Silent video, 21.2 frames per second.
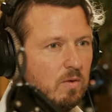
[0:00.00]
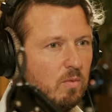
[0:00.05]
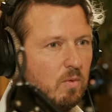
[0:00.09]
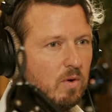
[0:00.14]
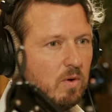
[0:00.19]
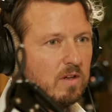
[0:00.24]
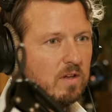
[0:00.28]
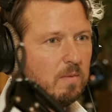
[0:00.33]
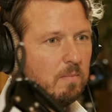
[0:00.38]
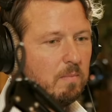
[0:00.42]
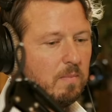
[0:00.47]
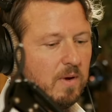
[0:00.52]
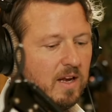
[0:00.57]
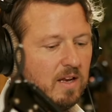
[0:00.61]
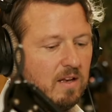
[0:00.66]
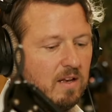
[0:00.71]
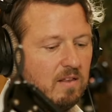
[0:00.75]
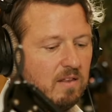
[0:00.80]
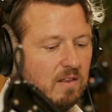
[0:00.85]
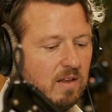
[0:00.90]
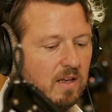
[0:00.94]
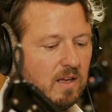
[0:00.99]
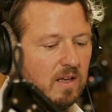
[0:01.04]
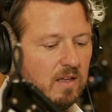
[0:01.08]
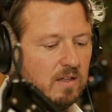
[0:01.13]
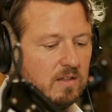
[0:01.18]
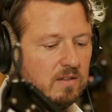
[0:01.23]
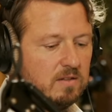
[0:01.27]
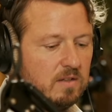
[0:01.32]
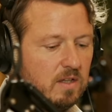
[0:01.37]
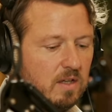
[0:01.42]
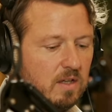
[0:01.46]
one of the main
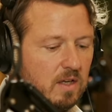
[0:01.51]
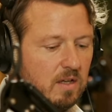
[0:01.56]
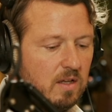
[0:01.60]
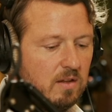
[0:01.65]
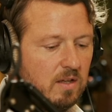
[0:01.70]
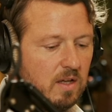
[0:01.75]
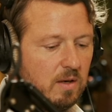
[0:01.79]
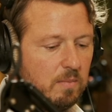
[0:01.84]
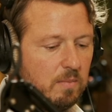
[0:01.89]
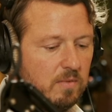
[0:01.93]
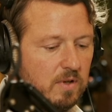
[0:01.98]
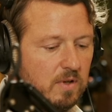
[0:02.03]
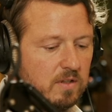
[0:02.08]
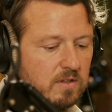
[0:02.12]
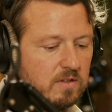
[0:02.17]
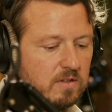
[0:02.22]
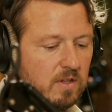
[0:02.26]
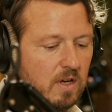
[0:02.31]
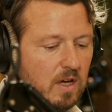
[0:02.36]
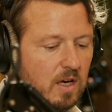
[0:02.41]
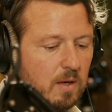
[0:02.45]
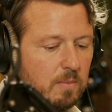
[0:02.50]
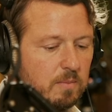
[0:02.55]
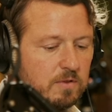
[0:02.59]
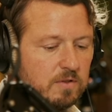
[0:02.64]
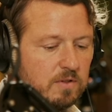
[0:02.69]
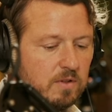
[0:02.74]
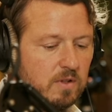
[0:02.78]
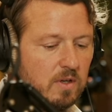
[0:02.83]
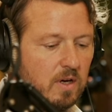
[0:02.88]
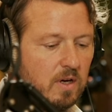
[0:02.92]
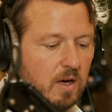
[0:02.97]
things that that
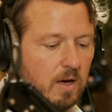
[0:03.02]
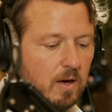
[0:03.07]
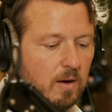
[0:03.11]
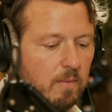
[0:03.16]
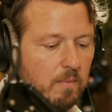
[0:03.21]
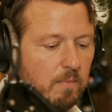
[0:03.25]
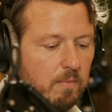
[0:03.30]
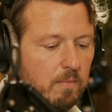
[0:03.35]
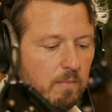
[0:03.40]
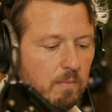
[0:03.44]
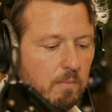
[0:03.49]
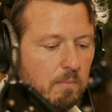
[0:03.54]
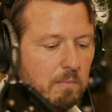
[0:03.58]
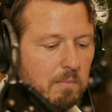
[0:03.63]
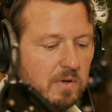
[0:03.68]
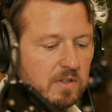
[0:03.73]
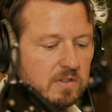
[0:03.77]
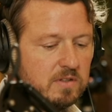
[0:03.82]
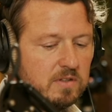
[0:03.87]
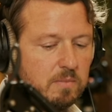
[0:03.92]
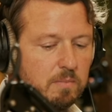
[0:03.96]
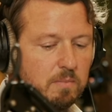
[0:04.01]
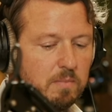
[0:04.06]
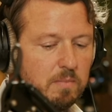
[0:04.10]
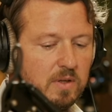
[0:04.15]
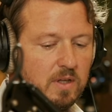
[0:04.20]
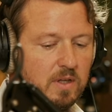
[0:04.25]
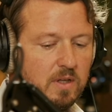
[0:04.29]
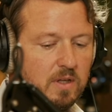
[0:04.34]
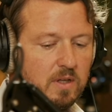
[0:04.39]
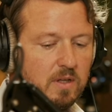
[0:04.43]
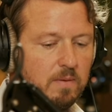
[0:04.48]
startups um, must
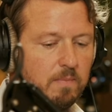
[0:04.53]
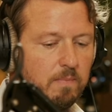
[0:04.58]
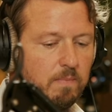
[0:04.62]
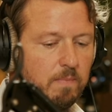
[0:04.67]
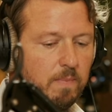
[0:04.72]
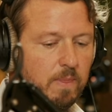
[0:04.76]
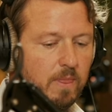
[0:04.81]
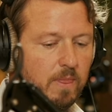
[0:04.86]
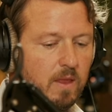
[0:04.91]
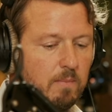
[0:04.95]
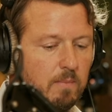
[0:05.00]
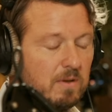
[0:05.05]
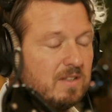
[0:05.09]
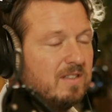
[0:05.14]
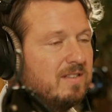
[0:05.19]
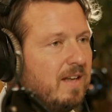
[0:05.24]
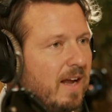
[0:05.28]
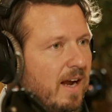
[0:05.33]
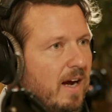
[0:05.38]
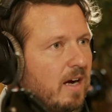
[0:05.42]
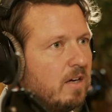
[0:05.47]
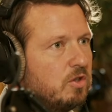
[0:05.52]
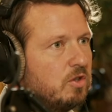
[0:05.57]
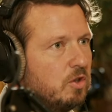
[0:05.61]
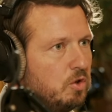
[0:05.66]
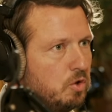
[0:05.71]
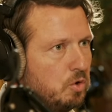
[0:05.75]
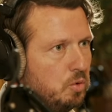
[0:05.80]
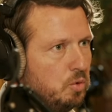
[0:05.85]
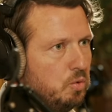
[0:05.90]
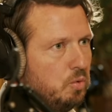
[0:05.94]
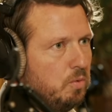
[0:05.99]
be must dare to
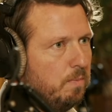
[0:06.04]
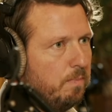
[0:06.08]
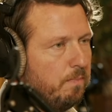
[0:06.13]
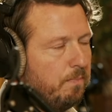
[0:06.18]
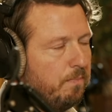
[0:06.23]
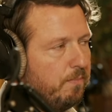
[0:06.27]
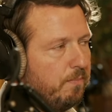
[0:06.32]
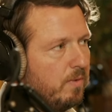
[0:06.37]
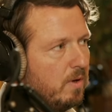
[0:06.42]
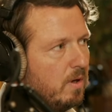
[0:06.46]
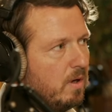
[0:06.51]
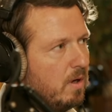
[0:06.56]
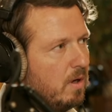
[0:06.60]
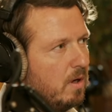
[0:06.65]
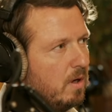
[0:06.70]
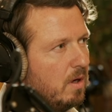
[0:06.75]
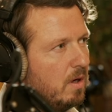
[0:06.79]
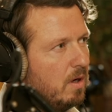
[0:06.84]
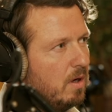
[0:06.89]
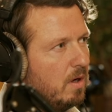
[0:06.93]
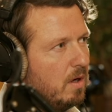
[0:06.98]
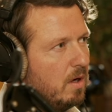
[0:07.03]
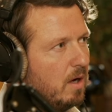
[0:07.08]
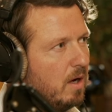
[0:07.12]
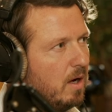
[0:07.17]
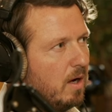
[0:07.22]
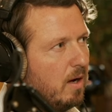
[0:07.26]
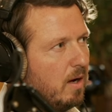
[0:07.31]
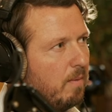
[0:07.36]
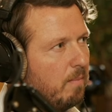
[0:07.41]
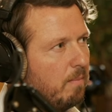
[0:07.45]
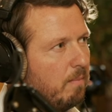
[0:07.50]
do.
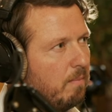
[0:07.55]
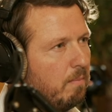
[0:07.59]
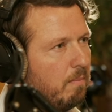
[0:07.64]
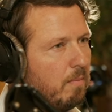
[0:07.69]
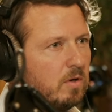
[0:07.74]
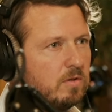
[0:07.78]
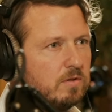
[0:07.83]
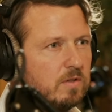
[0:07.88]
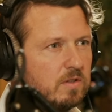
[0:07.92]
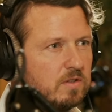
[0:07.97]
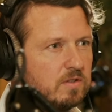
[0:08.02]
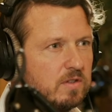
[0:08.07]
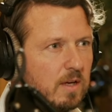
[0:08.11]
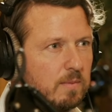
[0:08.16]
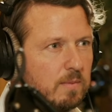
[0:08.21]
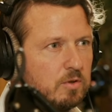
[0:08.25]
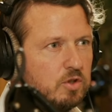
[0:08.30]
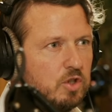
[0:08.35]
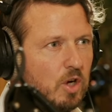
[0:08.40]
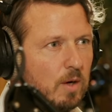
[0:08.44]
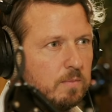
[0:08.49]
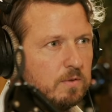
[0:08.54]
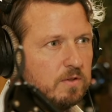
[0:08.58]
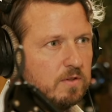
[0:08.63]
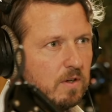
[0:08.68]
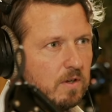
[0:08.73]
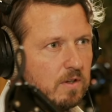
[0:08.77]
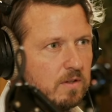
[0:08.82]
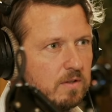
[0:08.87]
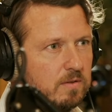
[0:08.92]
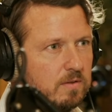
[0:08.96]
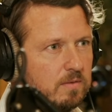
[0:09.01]
Um, most of the startups
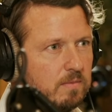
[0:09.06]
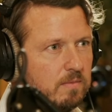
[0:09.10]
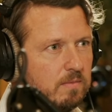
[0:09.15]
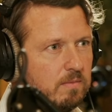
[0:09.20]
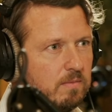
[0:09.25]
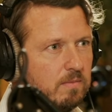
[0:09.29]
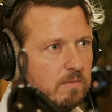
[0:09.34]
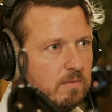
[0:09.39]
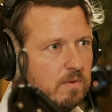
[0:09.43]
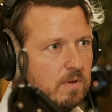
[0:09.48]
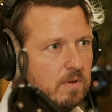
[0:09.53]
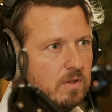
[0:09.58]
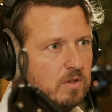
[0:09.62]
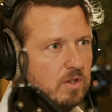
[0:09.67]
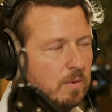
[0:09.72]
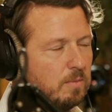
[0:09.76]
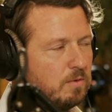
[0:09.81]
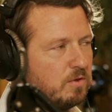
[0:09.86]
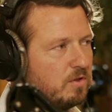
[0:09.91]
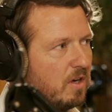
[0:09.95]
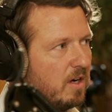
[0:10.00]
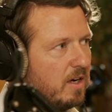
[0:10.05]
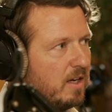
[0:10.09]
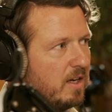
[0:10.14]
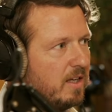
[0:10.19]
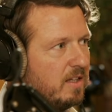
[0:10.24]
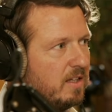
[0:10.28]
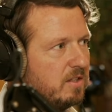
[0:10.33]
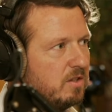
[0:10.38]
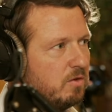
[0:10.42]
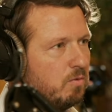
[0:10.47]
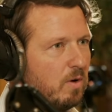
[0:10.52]
jumpstart.
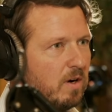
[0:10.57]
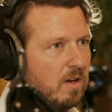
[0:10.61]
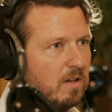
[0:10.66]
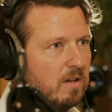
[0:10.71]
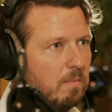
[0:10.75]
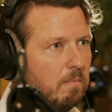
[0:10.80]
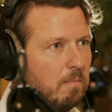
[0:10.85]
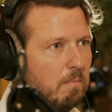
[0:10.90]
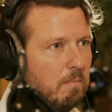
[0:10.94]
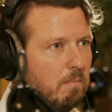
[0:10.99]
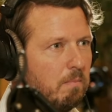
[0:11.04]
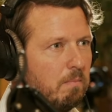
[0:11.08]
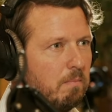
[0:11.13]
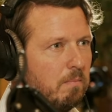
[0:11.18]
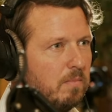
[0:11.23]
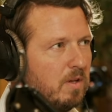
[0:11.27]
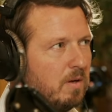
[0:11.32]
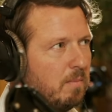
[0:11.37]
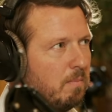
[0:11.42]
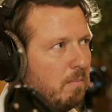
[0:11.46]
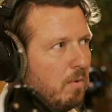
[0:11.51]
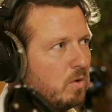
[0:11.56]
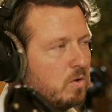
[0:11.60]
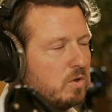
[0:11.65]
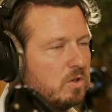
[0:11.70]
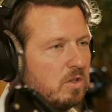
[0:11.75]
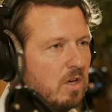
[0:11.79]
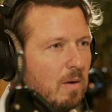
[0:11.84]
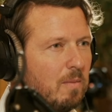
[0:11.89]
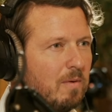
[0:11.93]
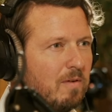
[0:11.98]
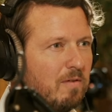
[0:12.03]
Jumpstarting is one of the the most
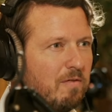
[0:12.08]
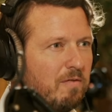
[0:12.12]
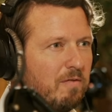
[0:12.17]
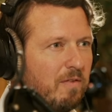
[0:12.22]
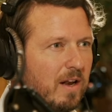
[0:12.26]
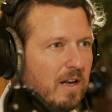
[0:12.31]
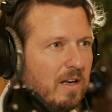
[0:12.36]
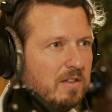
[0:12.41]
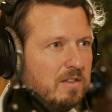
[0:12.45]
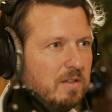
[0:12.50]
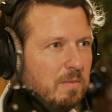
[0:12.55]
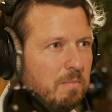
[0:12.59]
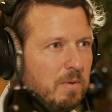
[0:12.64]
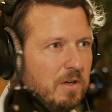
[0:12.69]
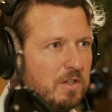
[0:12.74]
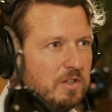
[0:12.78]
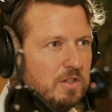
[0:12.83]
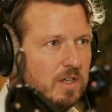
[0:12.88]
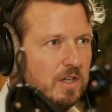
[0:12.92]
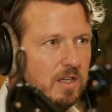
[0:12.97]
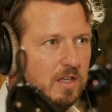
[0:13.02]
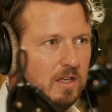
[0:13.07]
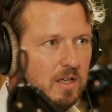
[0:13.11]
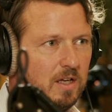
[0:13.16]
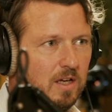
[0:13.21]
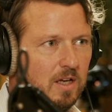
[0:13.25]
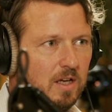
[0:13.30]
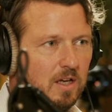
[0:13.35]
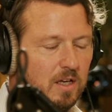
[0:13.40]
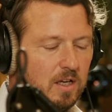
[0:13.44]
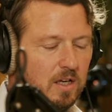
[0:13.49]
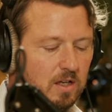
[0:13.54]
common failures in pitching.
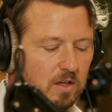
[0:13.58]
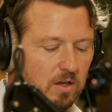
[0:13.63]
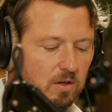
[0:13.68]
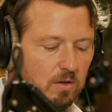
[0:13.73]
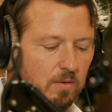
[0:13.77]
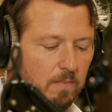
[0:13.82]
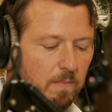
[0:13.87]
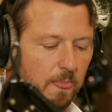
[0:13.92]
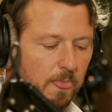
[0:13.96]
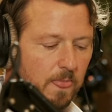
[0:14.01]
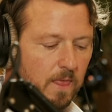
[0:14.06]
You know,